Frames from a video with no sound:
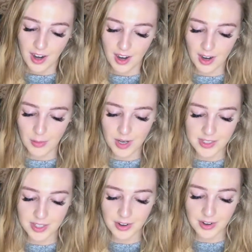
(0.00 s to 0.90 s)
When I
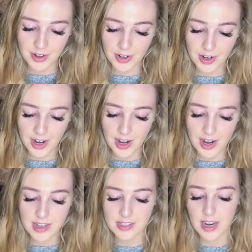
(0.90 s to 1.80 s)
sent her
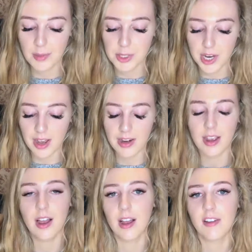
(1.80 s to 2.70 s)
a Snapchat
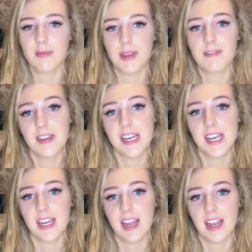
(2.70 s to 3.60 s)
of me
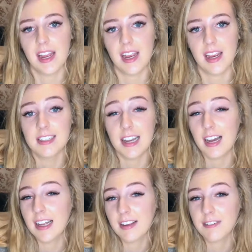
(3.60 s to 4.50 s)
feeding a
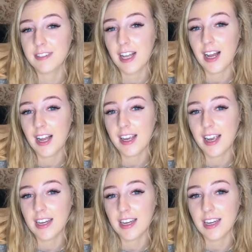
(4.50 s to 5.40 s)
dying fly
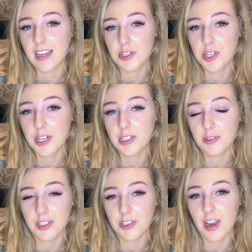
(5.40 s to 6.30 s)
a cheese
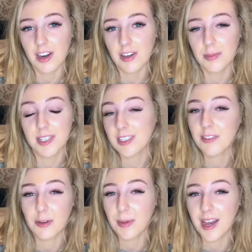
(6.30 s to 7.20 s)
Ritz cracker because I
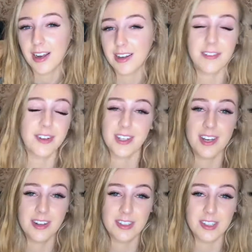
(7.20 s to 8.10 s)
felt bad and I felt like
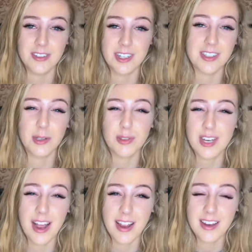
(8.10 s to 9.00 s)
he deserved it because he was
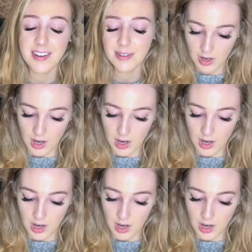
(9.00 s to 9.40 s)
dying.